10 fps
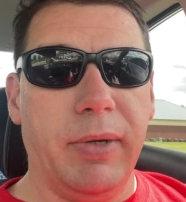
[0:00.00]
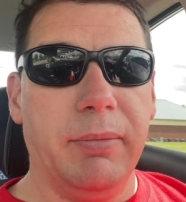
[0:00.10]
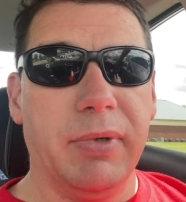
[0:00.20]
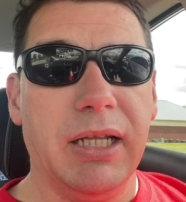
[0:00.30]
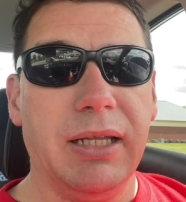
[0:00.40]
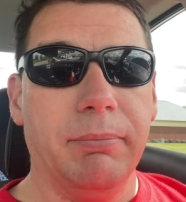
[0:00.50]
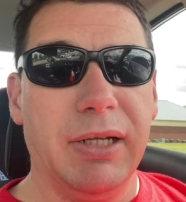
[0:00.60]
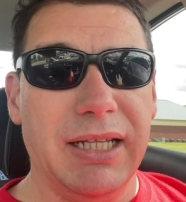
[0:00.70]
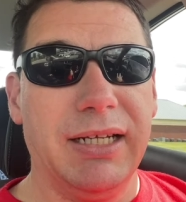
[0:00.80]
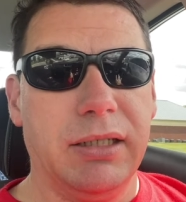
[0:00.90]

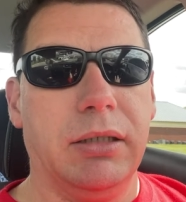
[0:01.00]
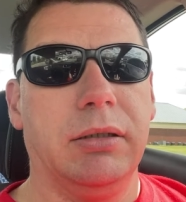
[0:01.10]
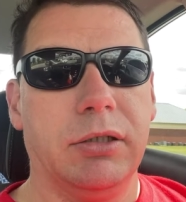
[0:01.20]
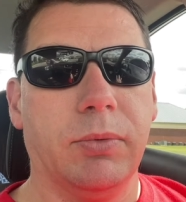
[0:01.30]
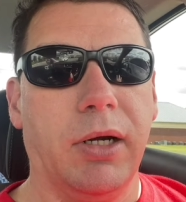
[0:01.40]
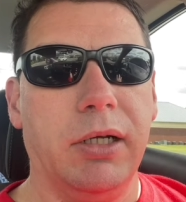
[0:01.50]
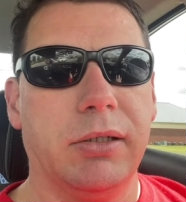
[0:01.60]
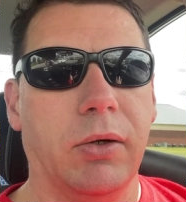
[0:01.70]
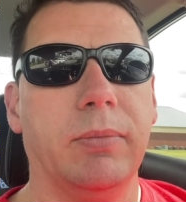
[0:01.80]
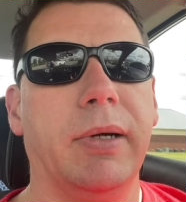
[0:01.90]
malignant, is what he
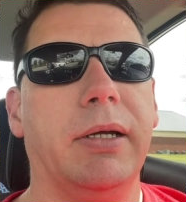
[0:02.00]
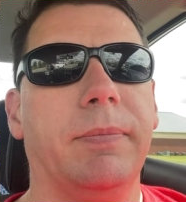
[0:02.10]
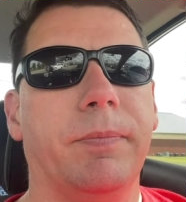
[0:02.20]
told me.